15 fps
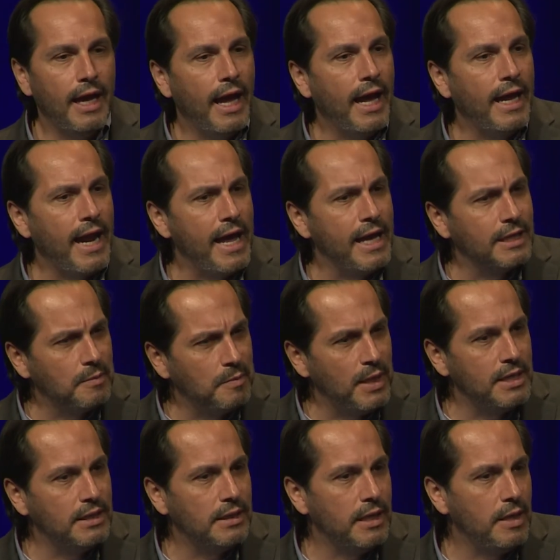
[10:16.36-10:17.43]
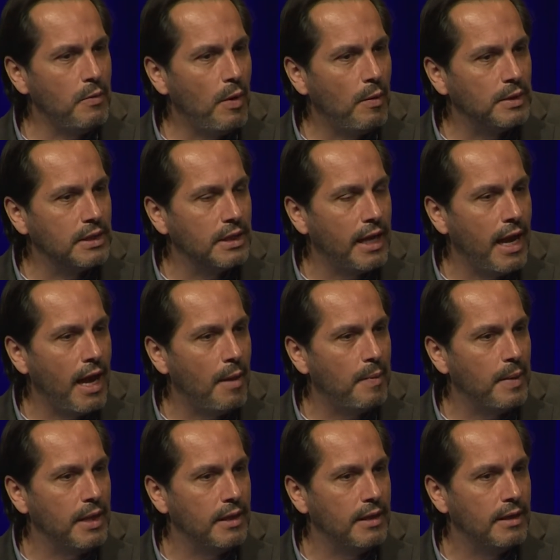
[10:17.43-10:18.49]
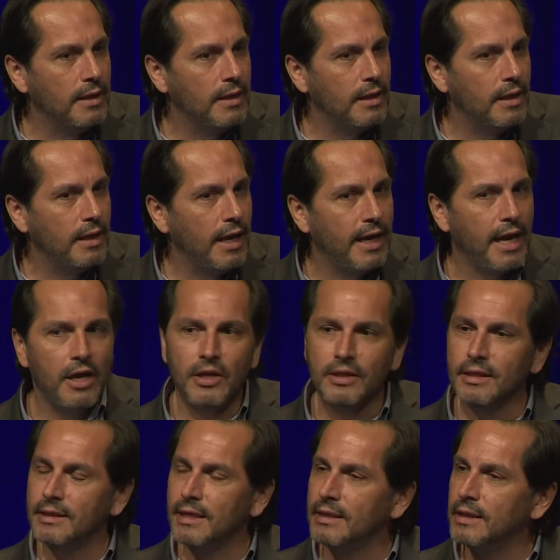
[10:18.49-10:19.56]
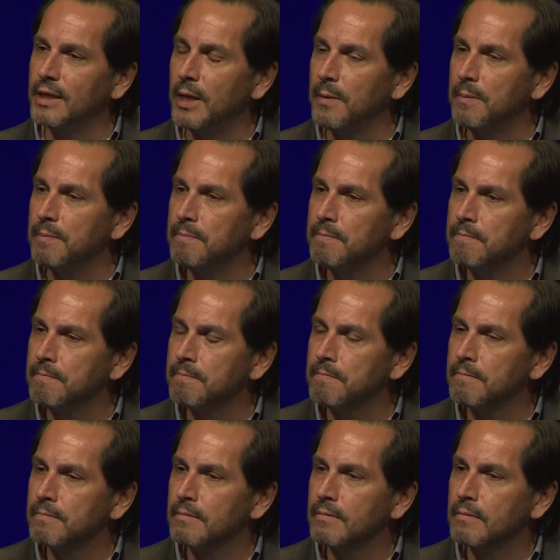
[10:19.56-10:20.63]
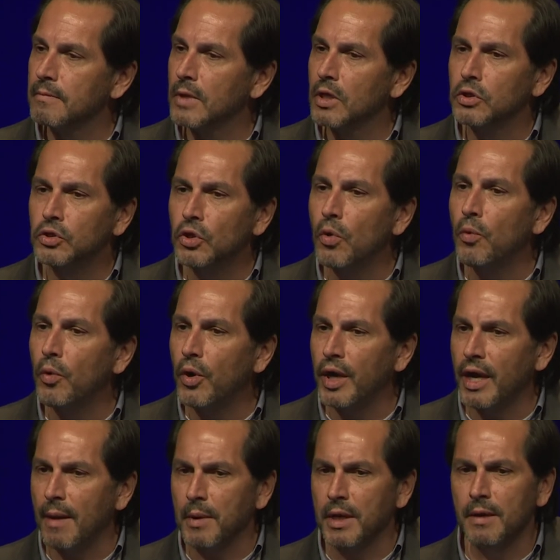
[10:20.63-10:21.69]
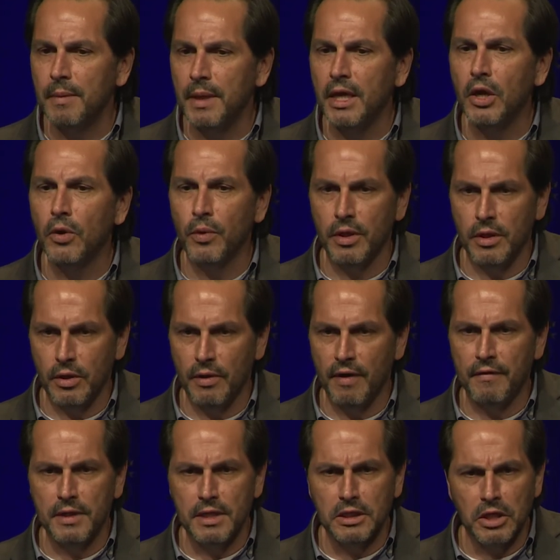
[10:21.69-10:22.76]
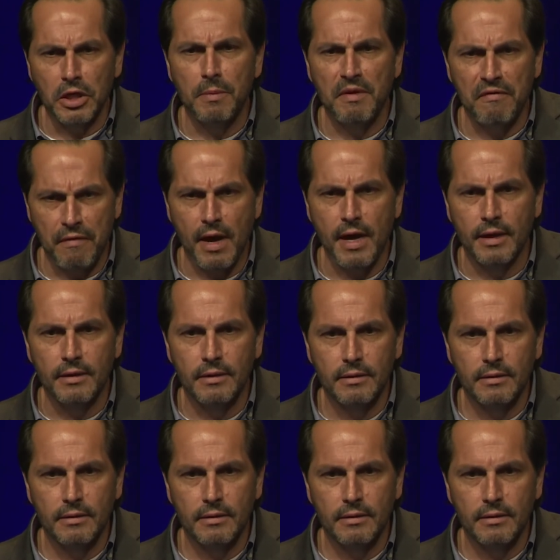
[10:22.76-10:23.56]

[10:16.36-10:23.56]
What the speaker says: And I explained to him what was going to happen, and I also said to him, don't worry, I'm going to be here with you. Everything's going to be fine.